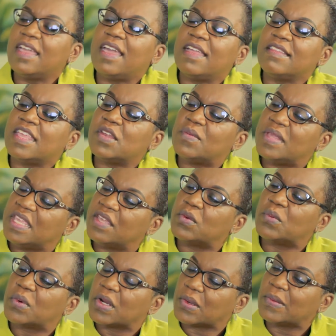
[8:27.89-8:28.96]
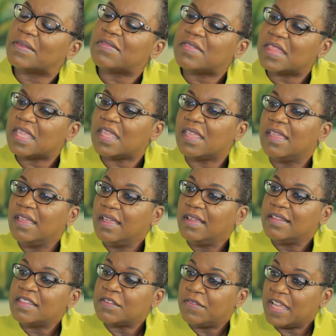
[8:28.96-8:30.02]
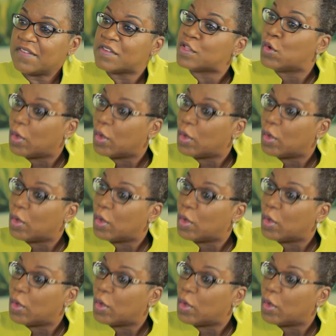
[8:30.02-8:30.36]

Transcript: and then we can work with the survivors,